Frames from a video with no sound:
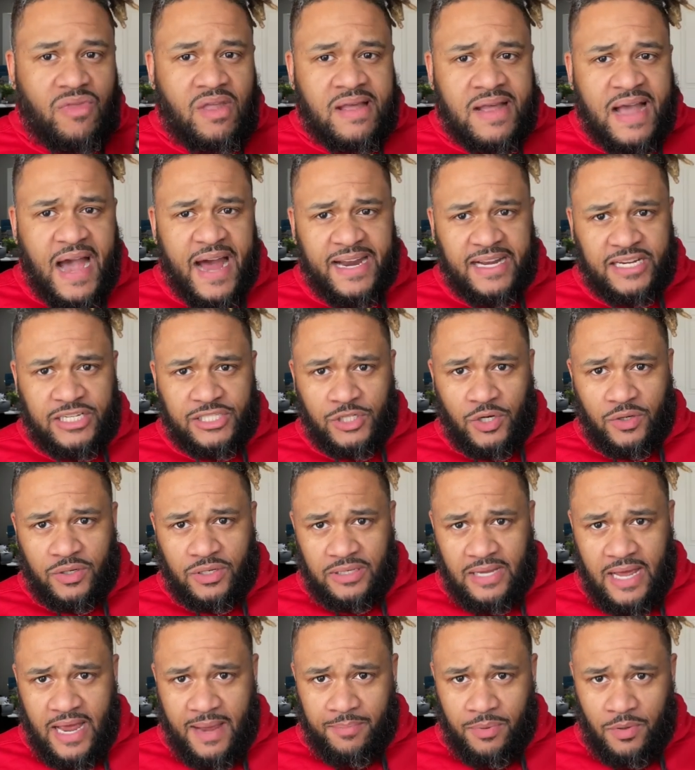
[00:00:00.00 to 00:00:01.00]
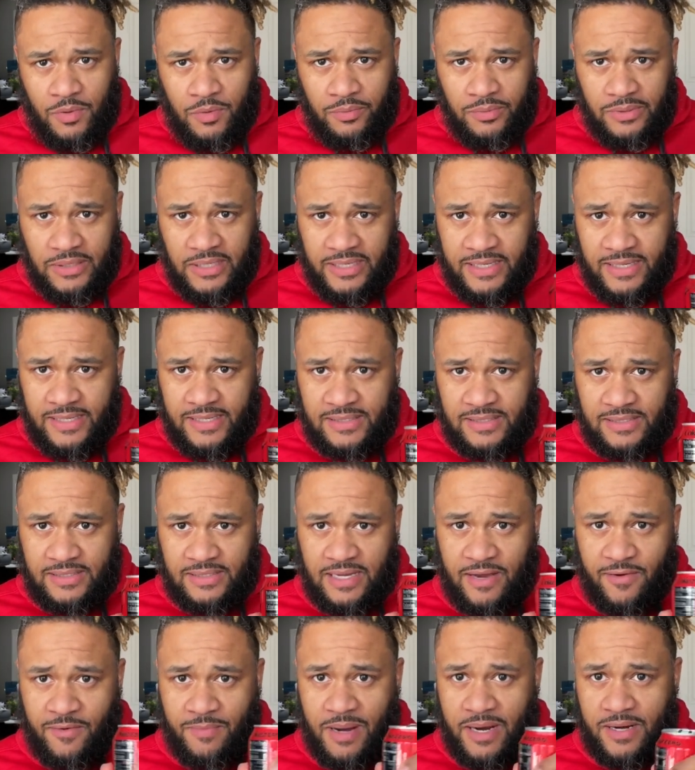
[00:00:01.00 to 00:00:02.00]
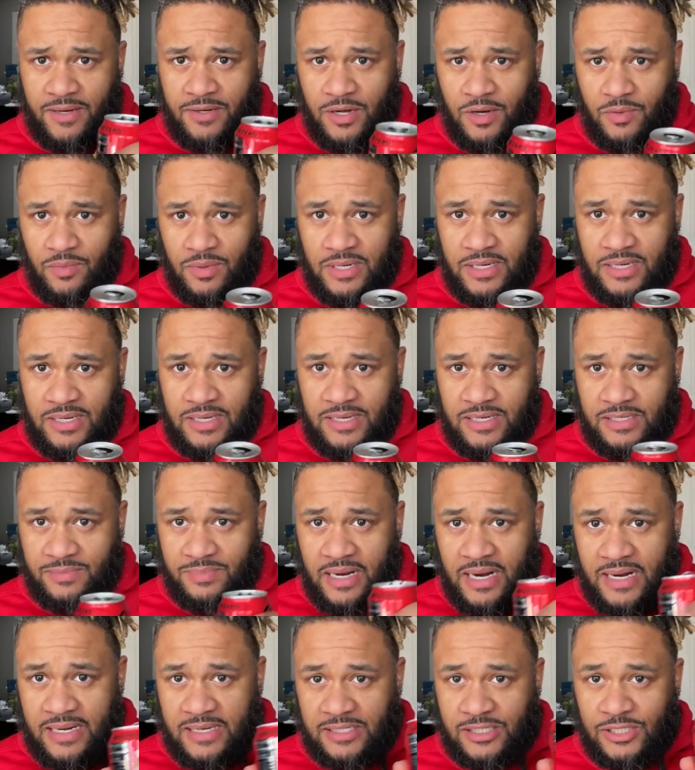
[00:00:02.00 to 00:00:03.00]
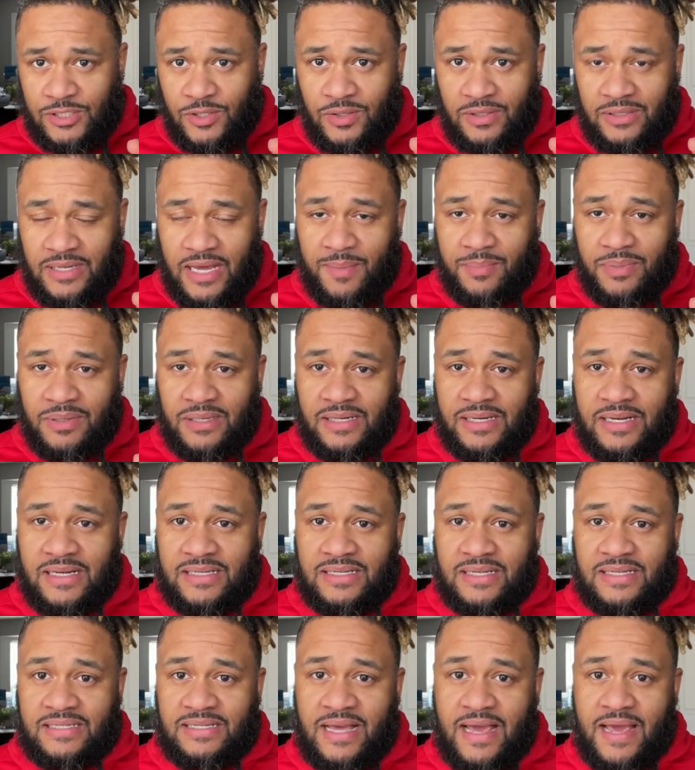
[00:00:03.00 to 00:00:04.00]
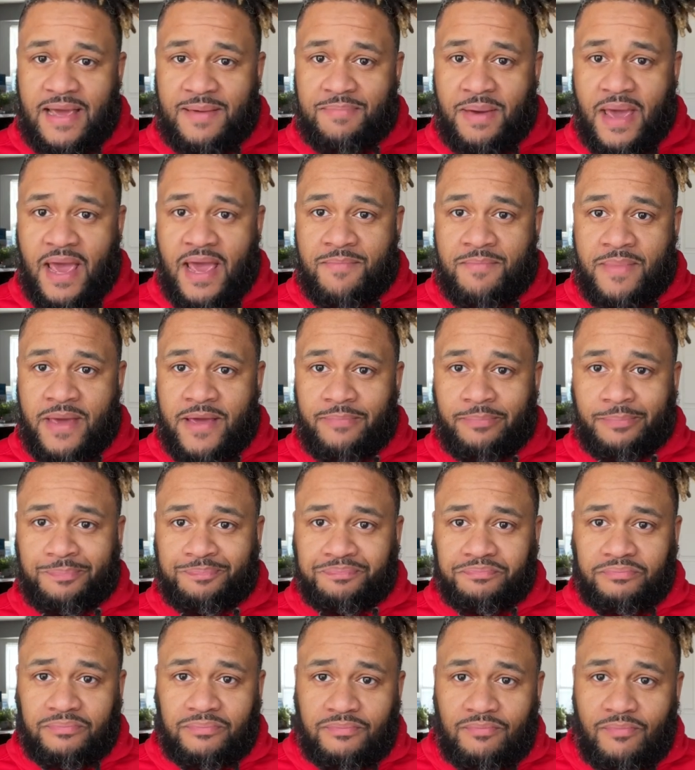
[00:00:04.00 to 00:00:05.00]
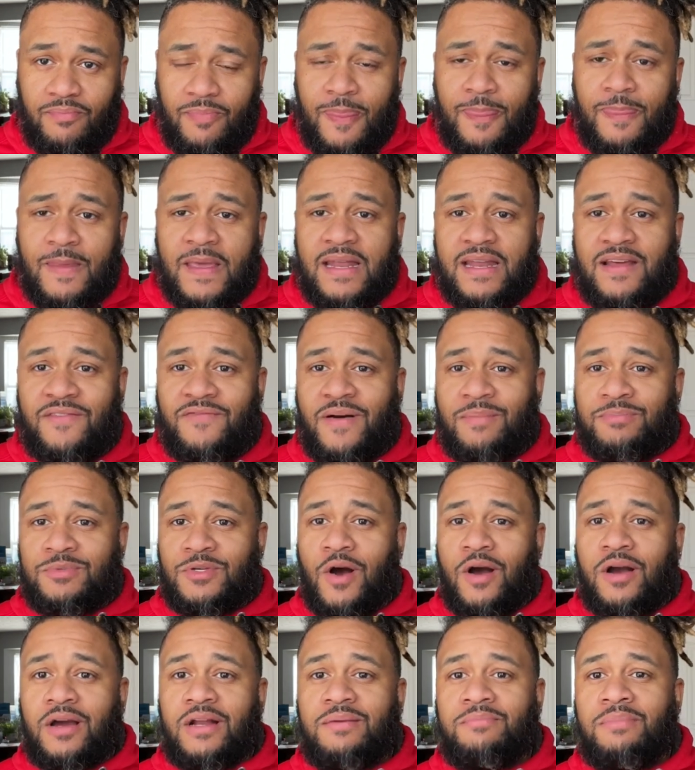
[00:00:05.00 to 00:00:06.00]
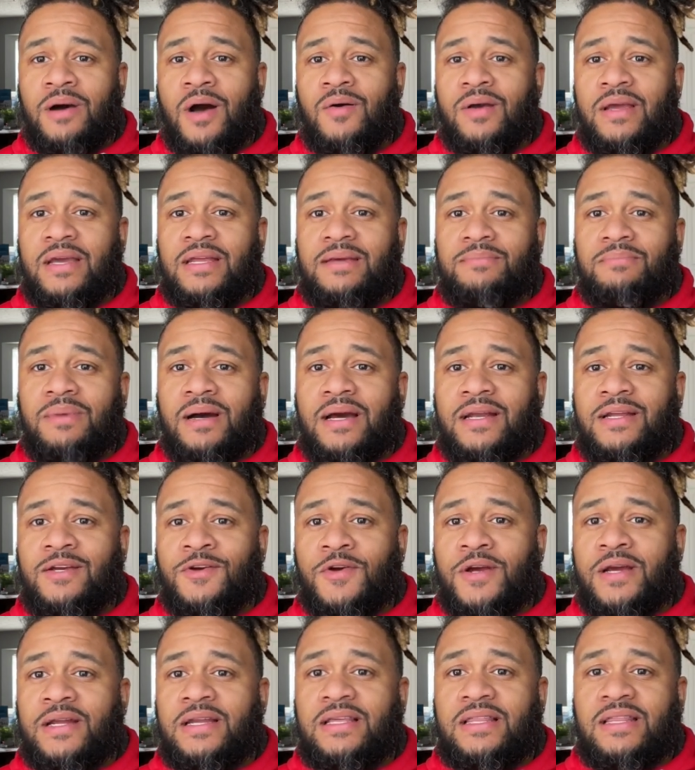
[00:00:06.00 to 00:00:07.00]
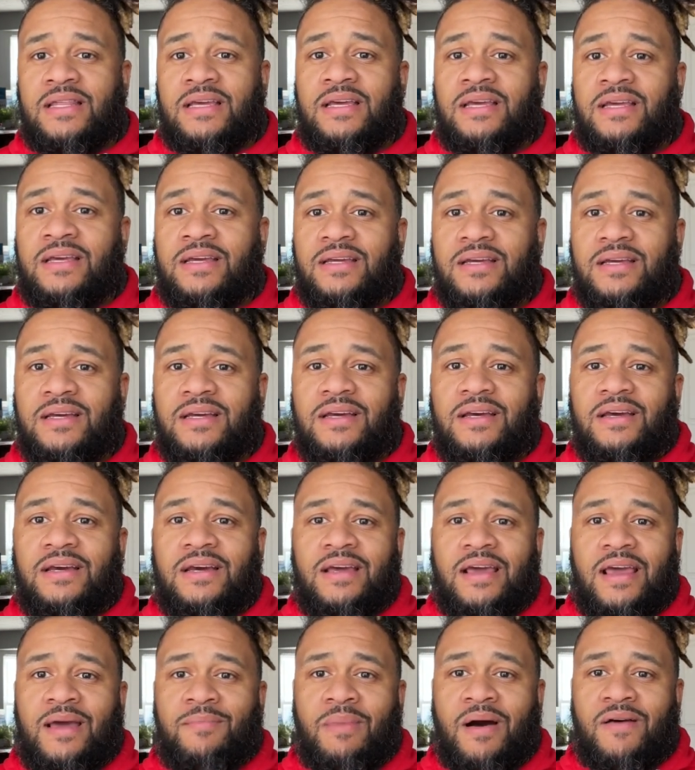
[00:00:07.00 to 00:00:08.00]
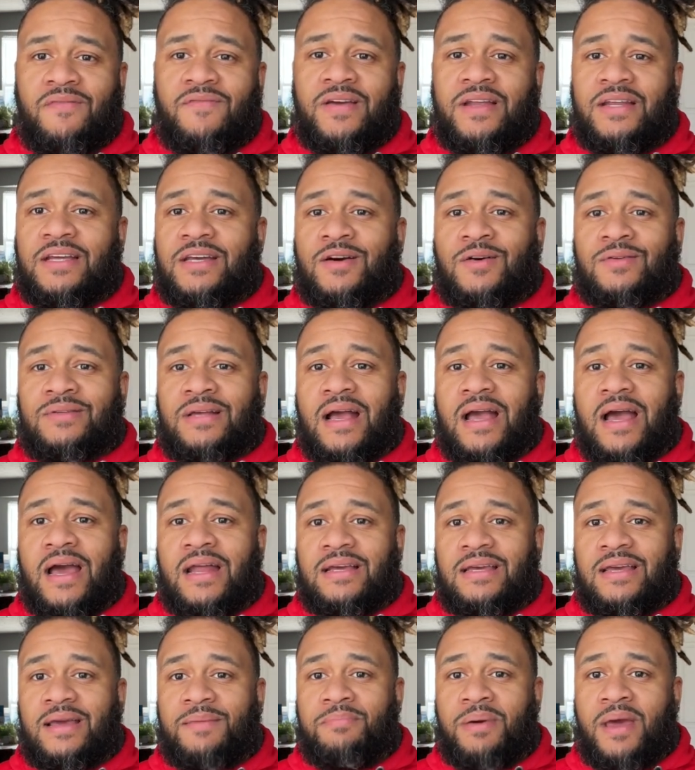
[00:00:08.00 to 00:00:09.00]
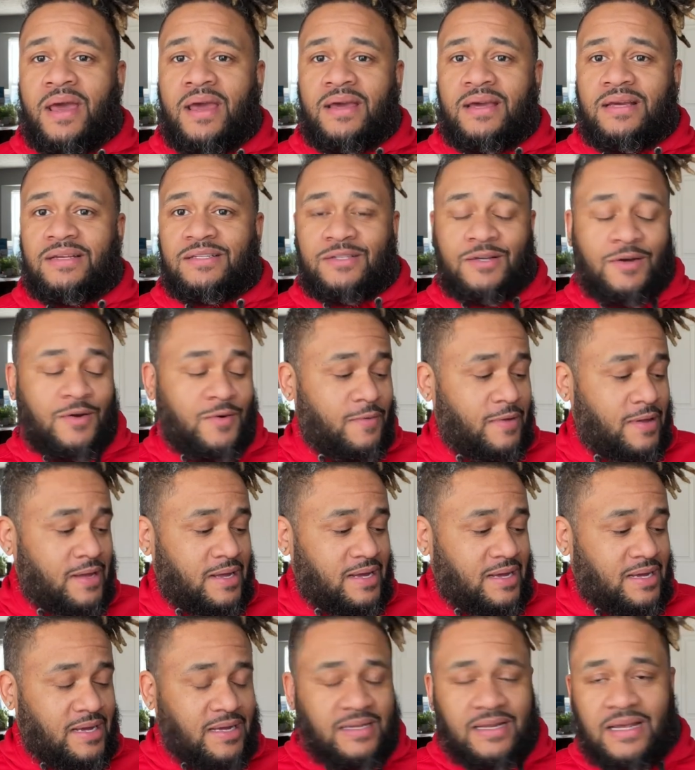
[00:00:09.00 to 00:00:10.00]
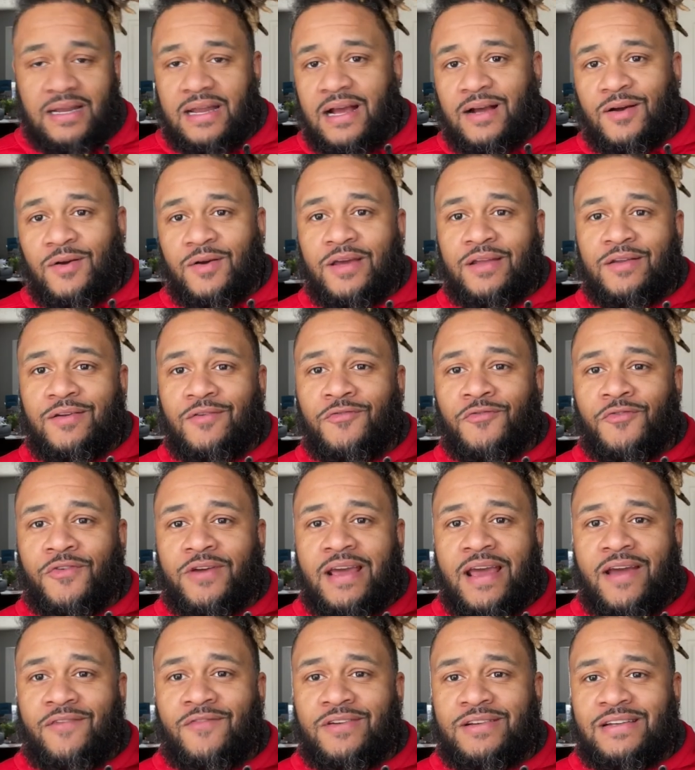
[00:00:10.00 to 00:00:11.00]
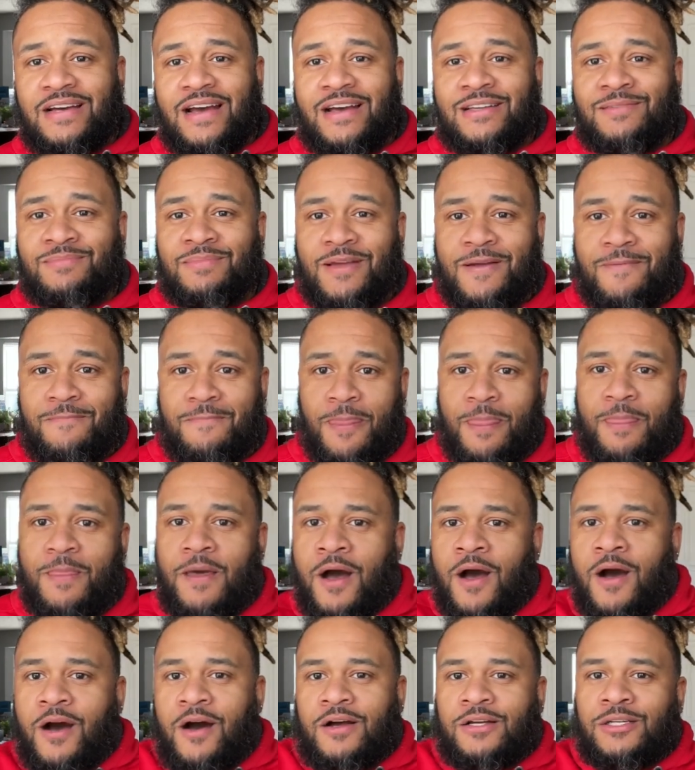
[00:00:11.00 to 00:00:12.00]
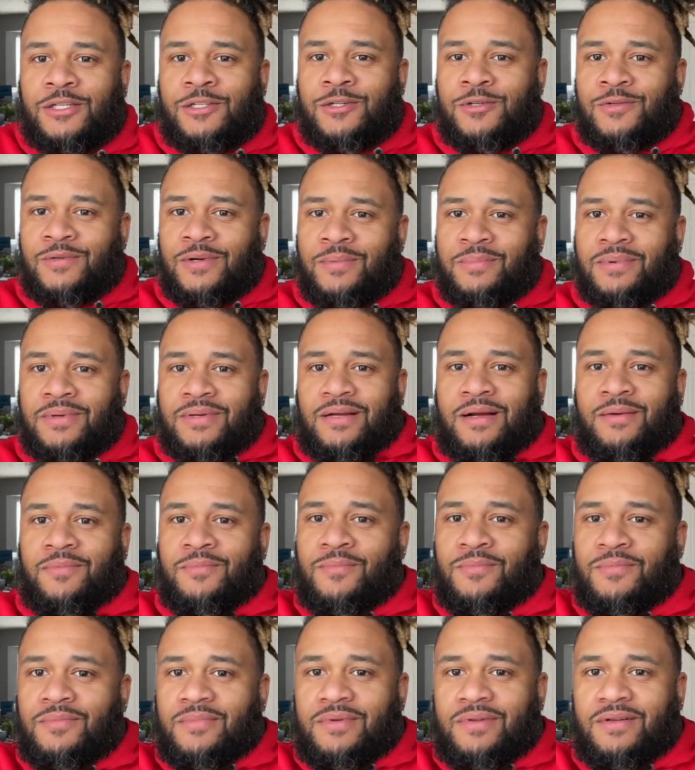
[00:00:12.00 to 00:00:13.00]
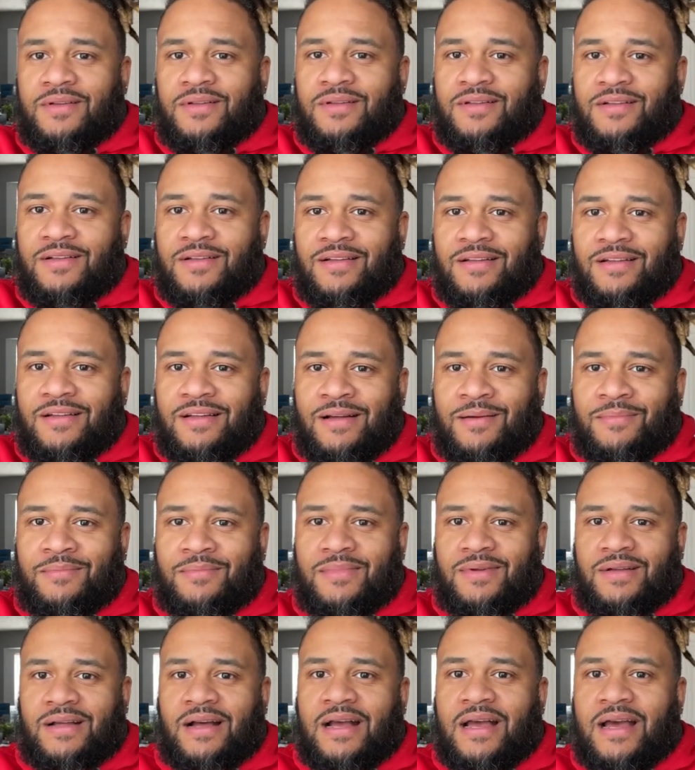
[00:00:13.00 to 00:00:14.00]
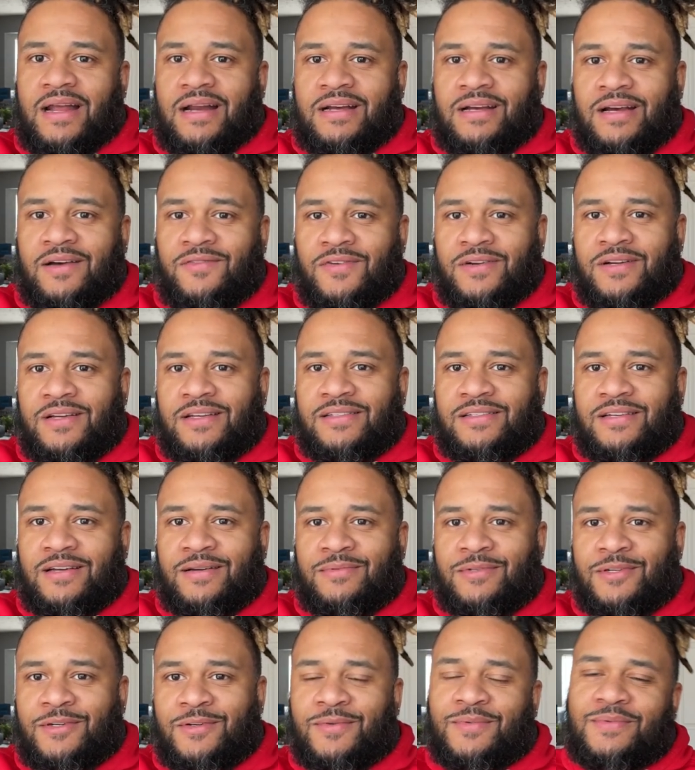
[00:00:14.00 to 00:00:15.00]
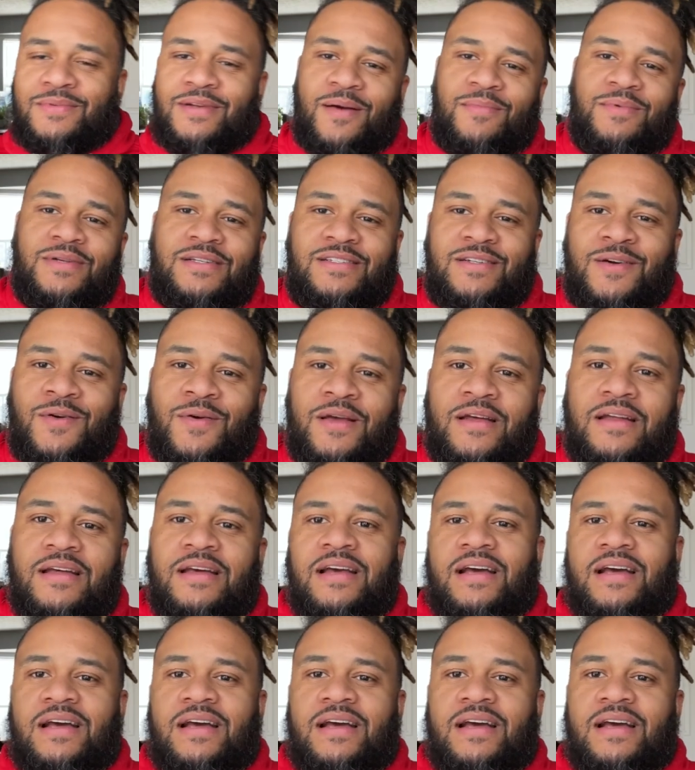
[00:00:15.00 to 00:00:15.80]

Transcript: I didn't show the label of this. Everybody know what it is, but I didn't show the label of this because they ain't pay me. And if I'm talking about anybody or anything in my videos, I got to get paid. So they're not going to get no free advertisement. Oh, shoot. I got to cover this up, too. No, I'm just joking.